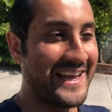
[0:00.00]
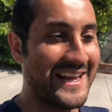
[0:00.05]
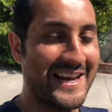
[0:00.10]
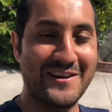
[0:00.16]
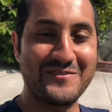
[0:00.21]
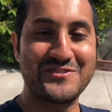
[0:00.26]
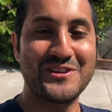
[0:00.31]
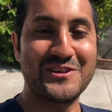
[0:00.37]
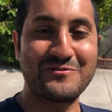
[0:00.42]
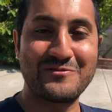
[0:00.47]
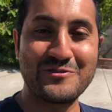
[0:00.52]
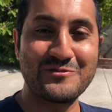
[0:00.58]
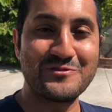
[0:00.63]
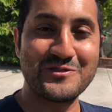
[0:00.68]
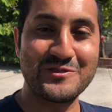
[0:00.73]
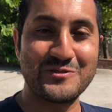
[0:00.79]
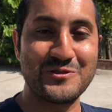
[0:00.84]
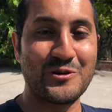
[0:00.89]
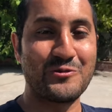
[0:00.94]
and I've shared fruit
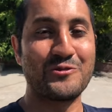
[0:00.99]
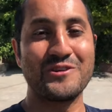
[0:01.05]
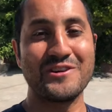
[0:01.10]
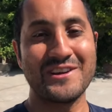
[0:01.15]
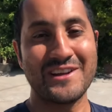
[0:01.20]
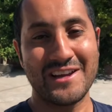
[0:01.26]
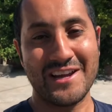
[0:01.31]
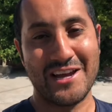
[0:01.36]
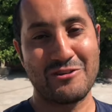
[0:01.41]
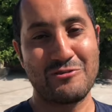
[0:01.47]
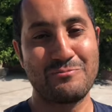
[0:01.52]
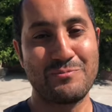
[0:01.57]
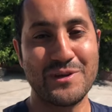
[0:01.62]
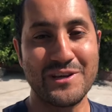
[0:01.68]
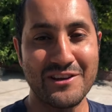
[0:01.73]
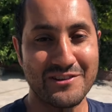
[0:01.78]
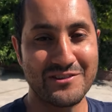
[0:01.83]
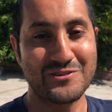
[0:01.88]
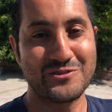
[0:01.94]
with you, don't worry. I don't
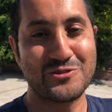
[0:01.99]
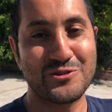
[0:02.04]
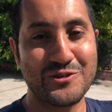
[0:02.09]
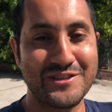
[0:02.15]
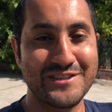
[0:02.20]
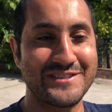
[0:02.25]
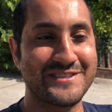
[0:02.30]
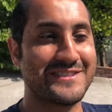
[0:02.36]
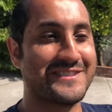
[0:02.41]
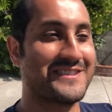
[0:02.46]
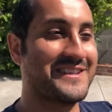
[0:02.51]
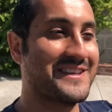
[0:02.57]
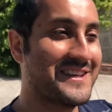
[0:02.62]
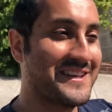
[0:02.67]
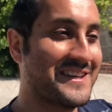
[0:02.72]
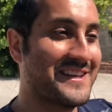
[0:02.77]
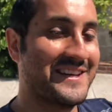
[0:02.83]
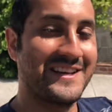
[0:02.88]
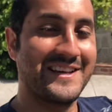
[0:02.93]
pee on the trees
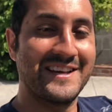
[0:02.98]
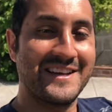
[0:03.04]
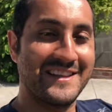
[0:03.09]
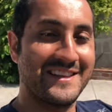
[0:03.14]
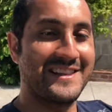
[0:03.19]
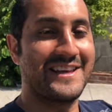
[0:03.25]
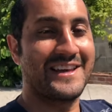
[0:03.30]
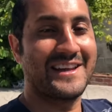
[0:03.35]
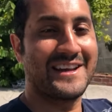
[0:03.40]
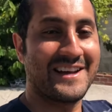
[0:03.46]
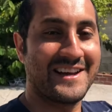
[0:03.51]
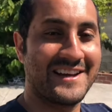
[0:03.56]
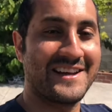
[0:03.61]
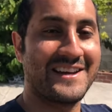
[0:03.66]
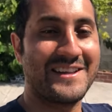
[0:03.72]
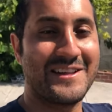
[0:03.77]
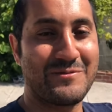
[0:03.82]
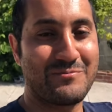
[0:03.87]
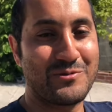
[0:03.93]
that
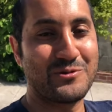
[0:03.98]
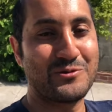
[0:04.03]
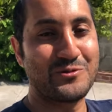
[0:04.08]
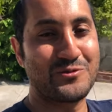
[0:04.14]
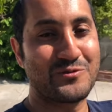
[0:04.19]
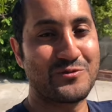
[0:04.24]
uh, that produce